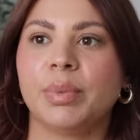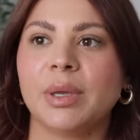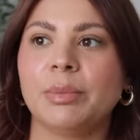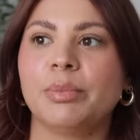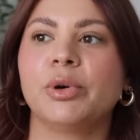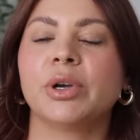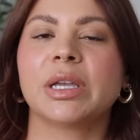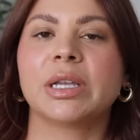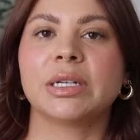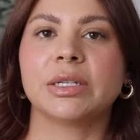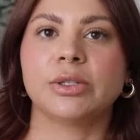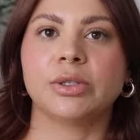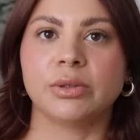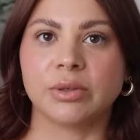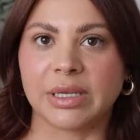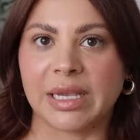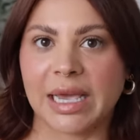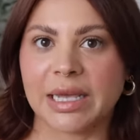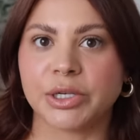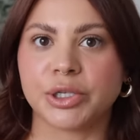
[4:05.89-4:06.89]
people can
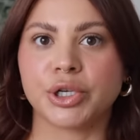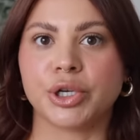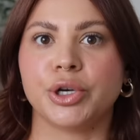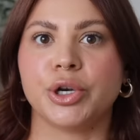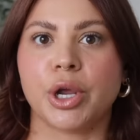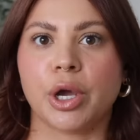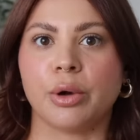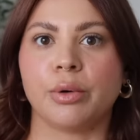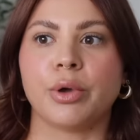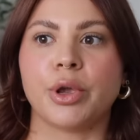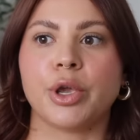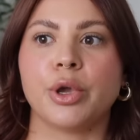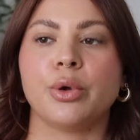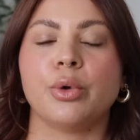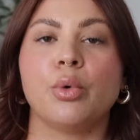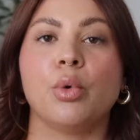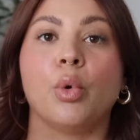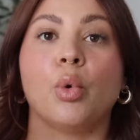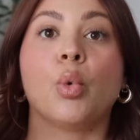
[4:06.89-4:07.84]
get to know you